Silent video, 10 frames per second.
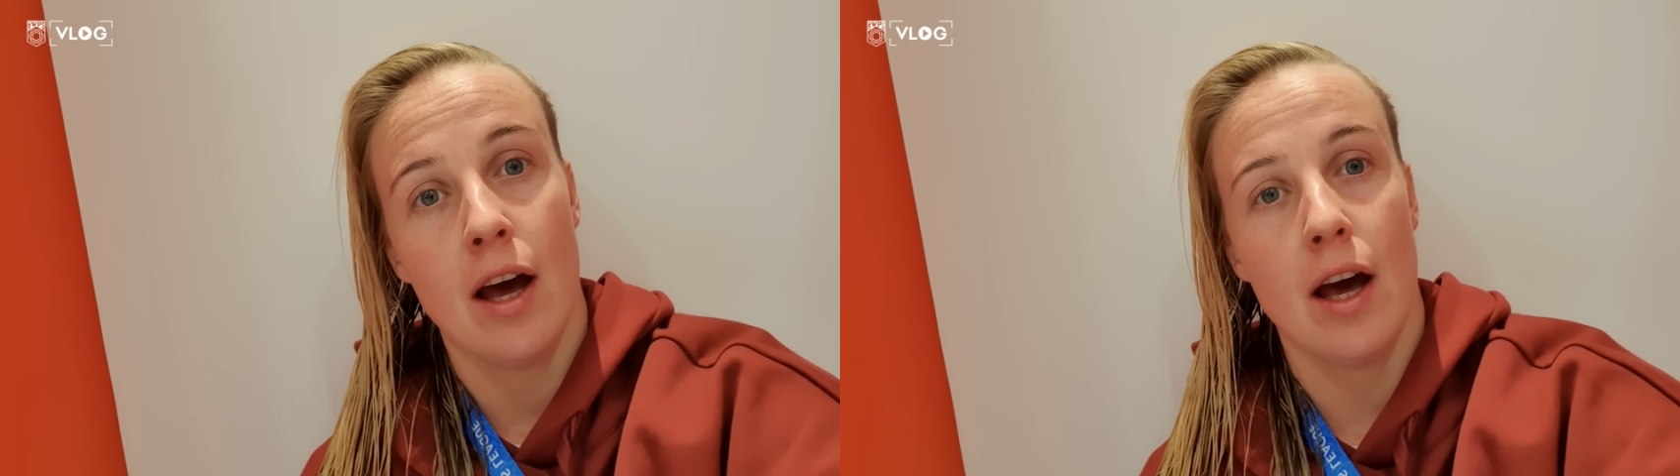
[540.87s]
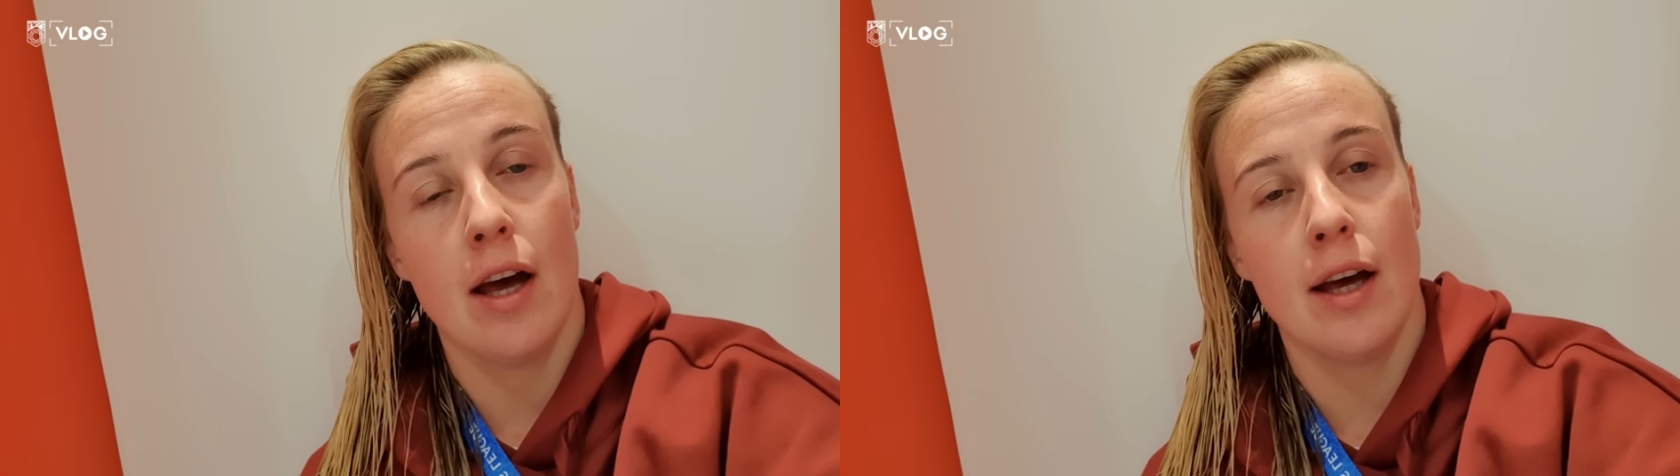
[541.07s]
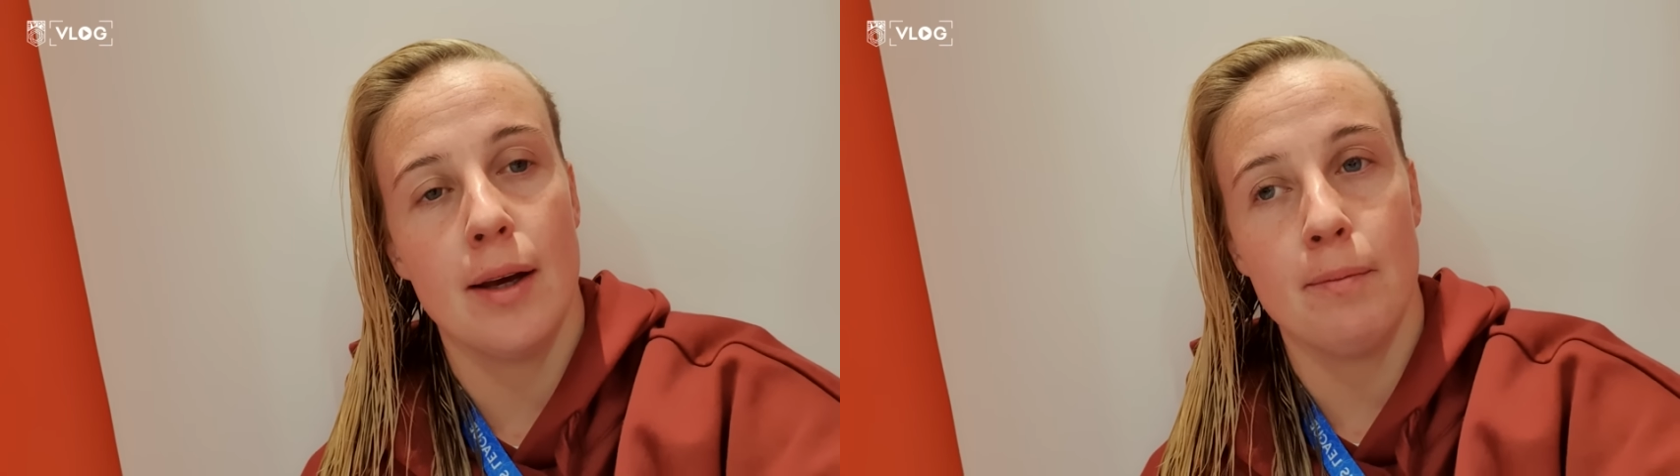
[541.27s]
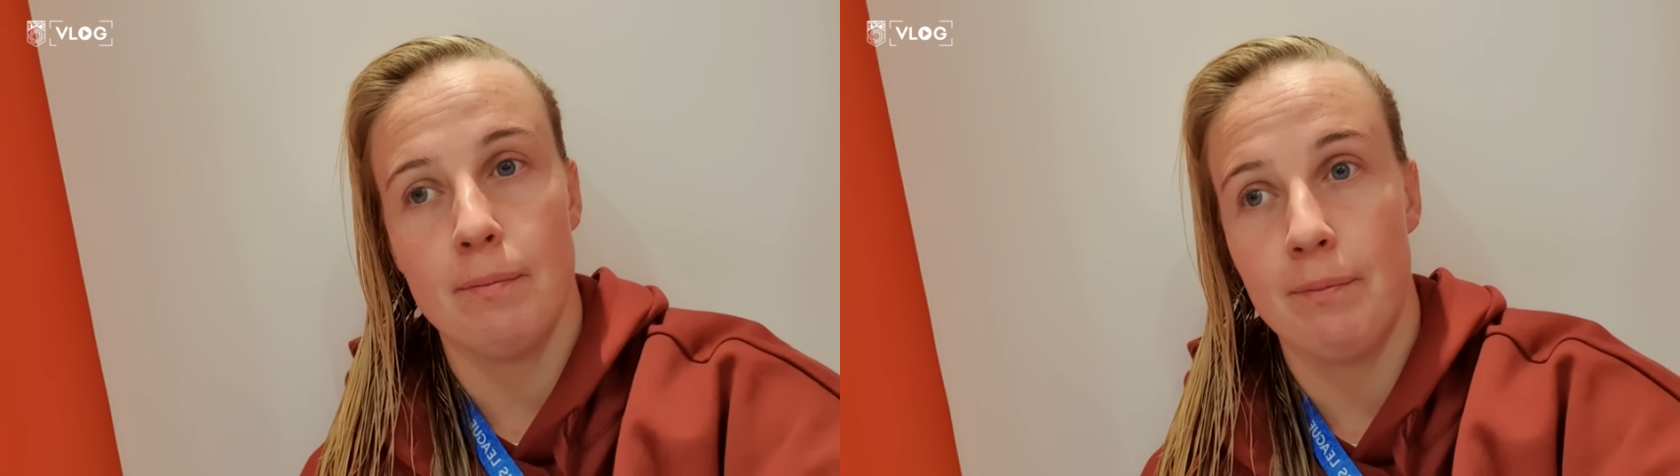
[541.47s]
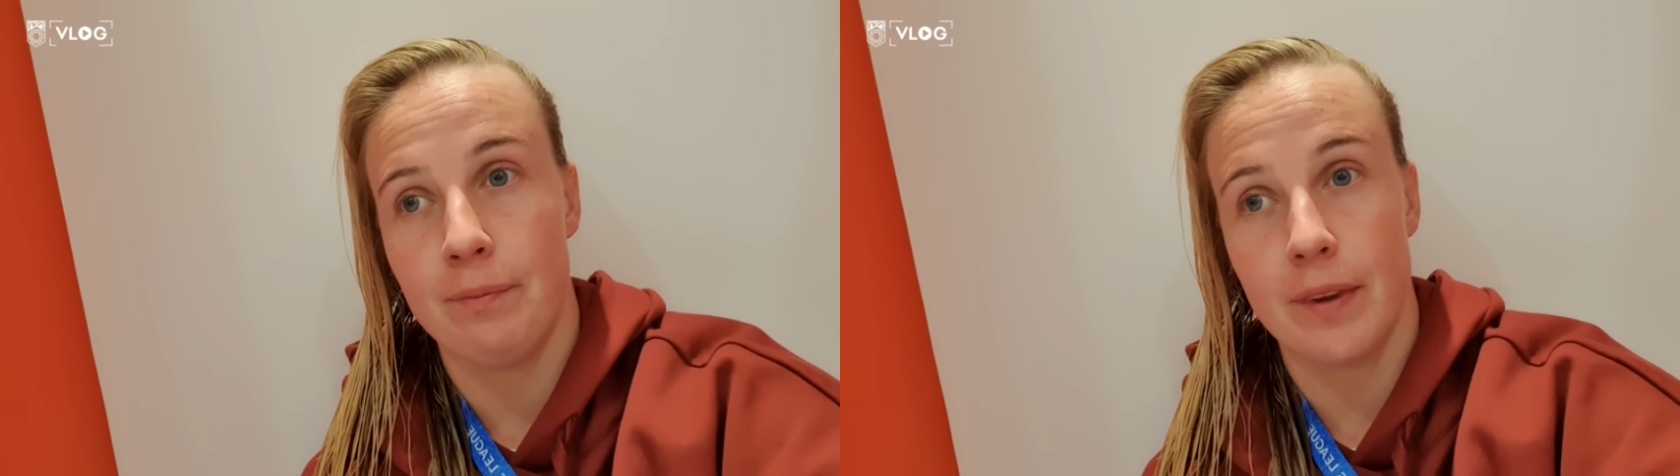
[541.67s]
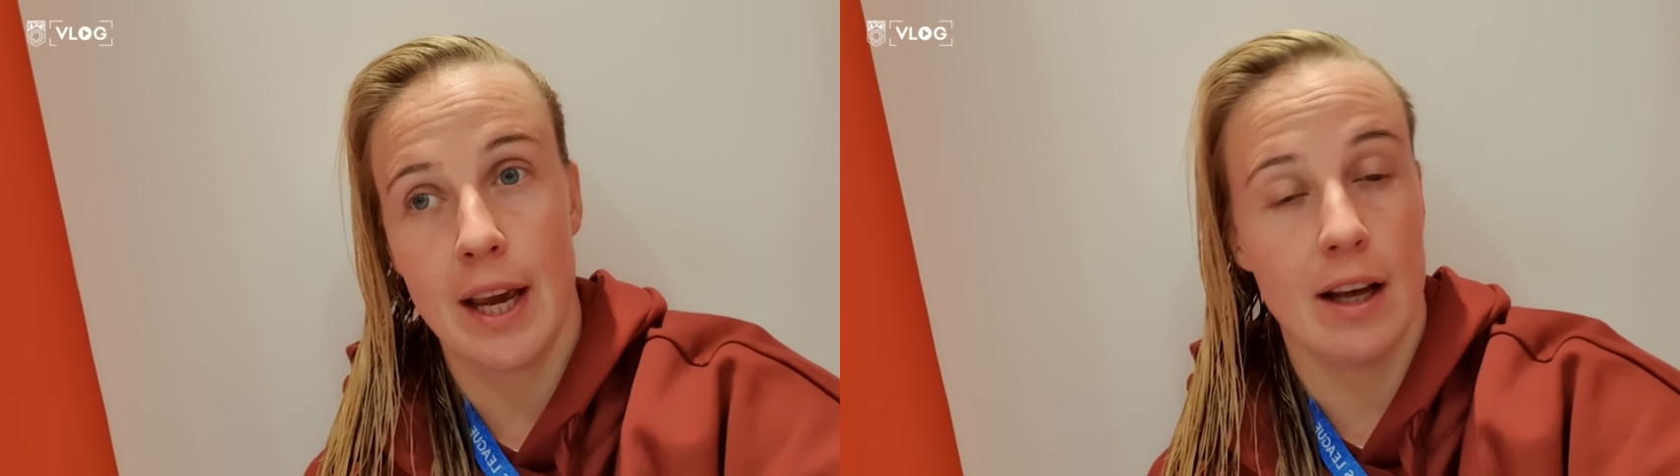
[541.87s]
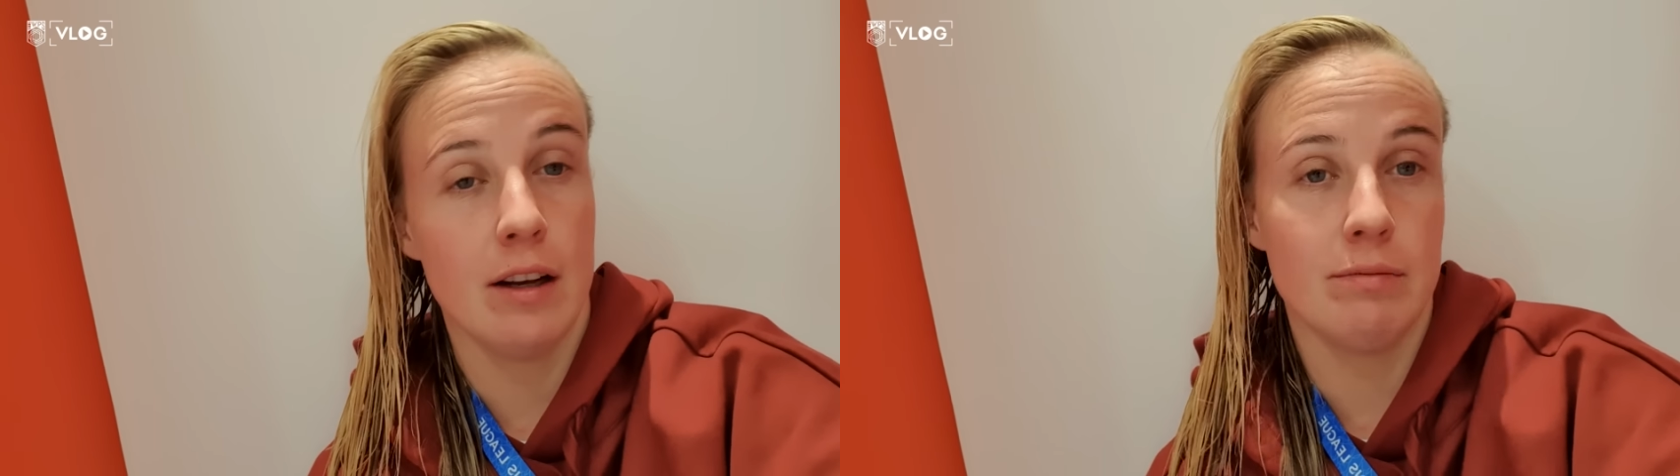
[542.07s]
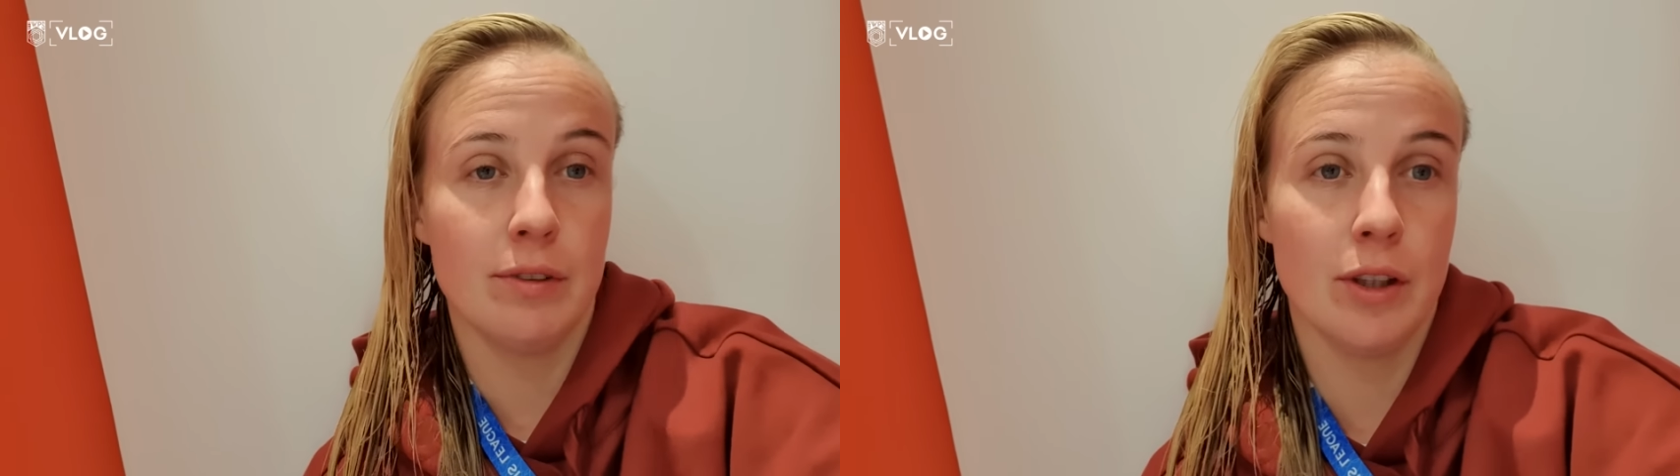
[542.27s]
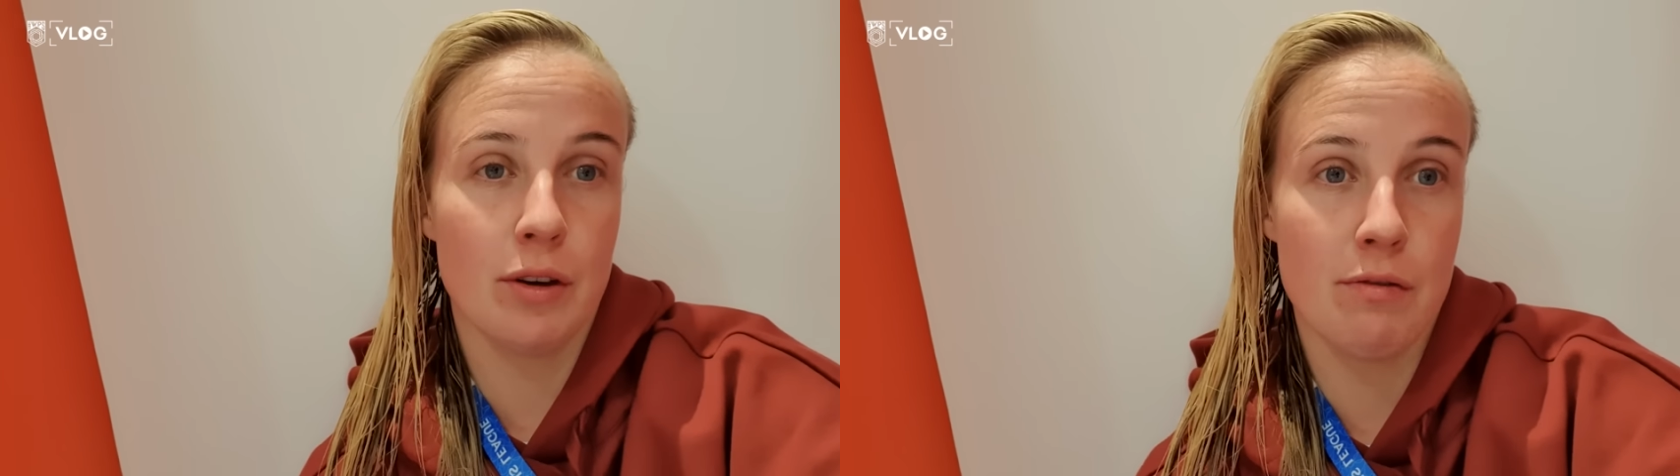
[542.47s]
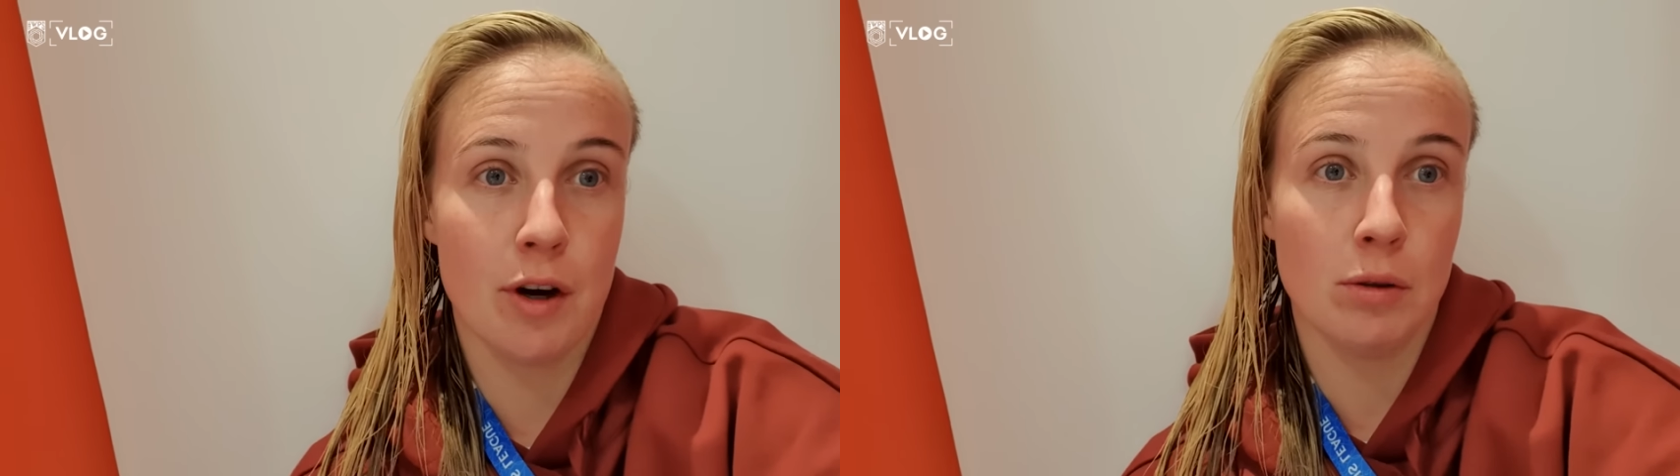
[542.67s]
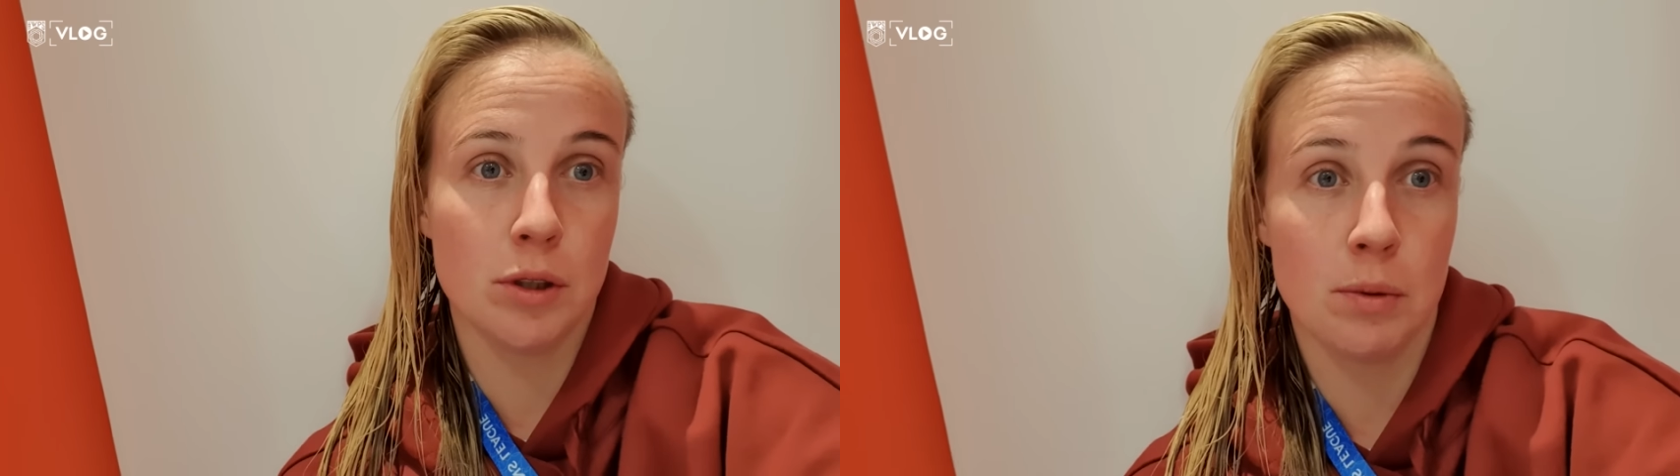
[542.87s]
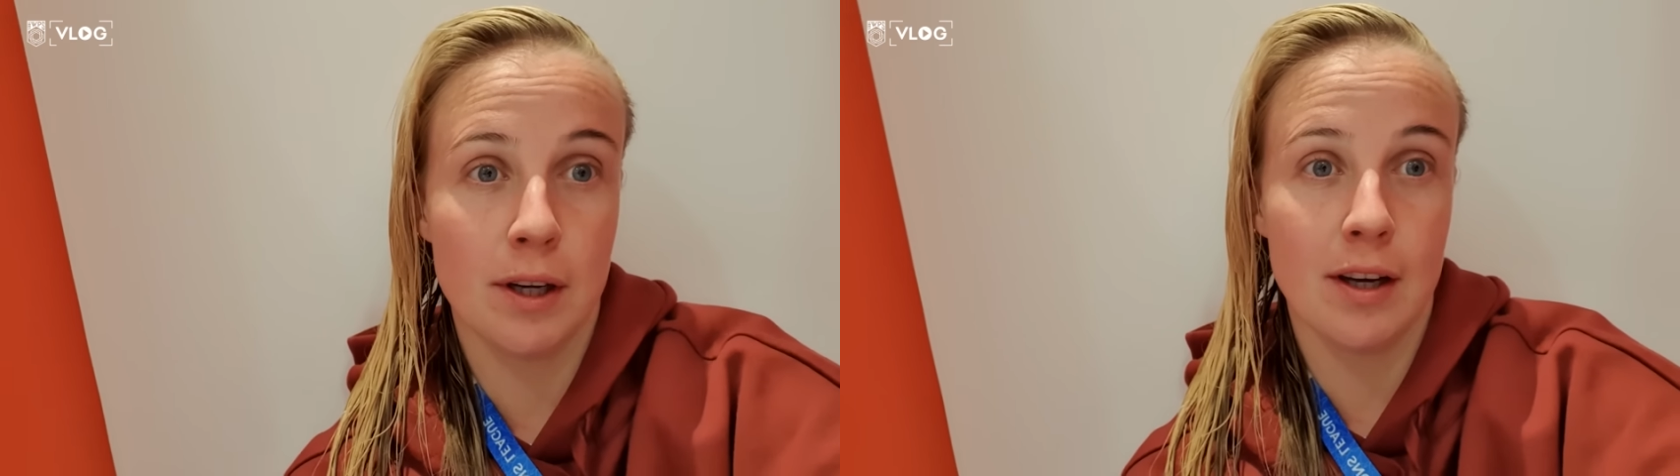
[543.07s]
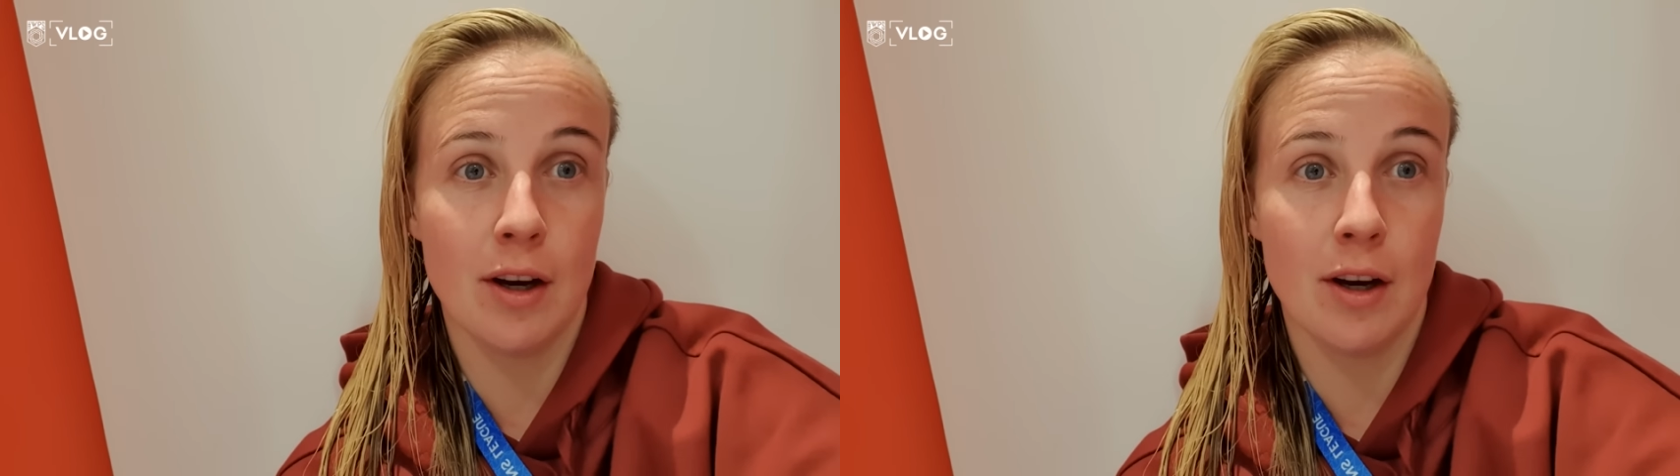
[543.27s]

Um, yeah, looking forward to it.